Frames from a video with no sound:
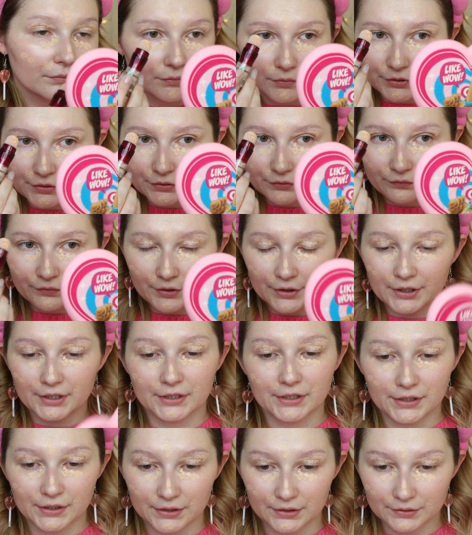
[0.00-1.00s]
I do feel like I
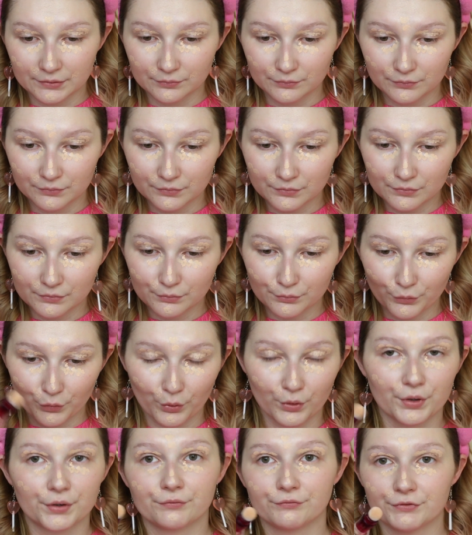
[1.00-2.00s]
need
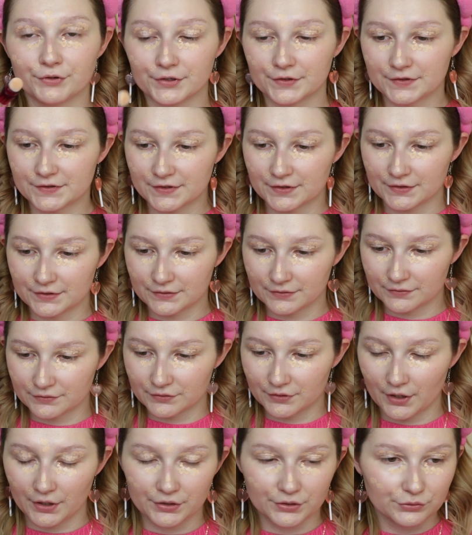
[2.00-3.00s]
more of this than
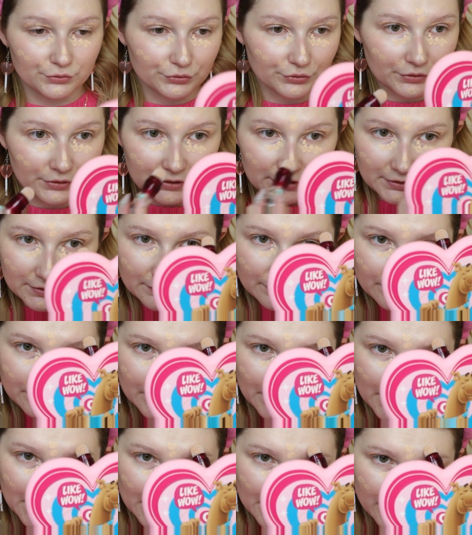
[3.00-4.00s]
I usually
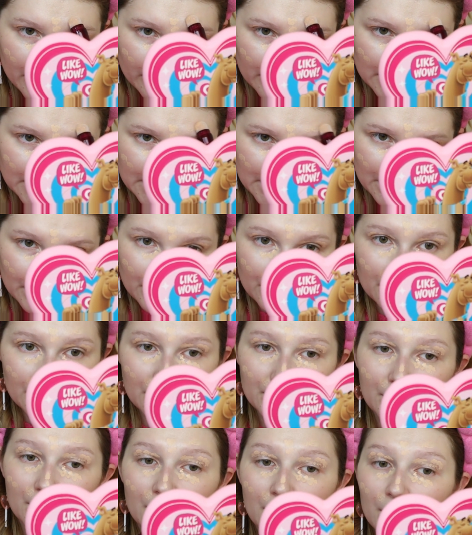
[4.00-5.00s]
need of
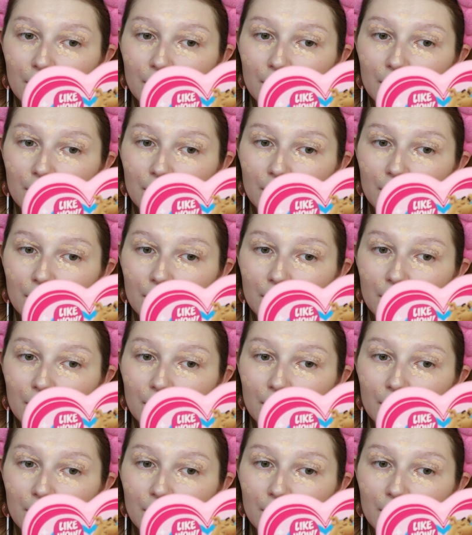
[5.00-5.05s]
concealer,